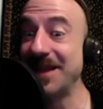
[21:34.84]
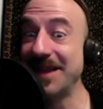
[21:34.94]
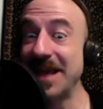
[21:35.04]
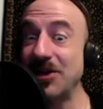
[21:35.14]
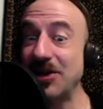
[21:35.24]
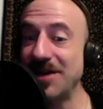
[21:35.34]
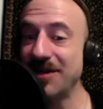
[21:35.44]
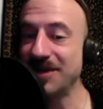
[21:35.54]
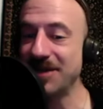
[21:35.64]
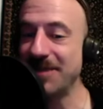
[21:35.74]
later he
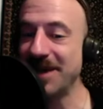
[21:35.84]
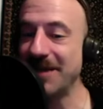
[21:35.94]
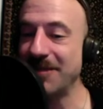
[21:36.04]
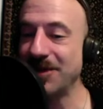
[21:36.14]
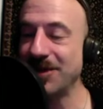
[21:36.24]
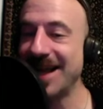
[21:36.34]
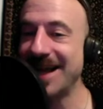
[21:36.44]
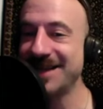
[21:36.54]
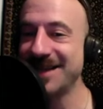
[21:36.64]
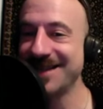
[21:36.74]
goes to pick up her
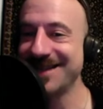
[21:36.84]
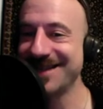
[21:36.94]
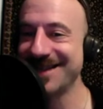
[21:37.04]
glasses.